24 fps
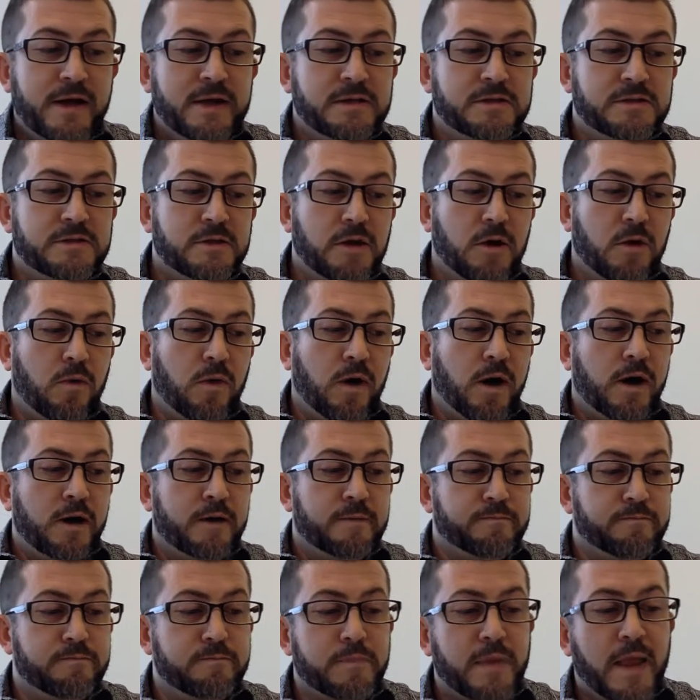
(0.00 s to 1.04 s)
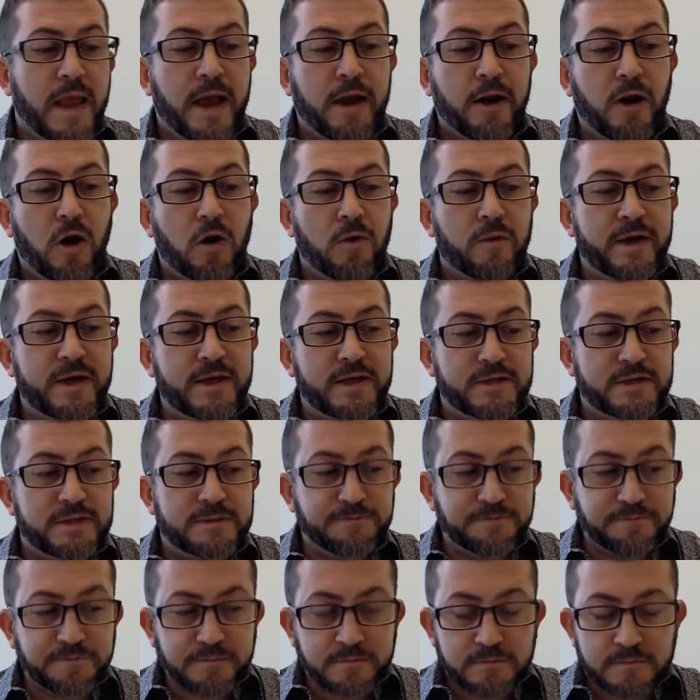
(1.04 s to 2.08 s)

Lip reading: So, and always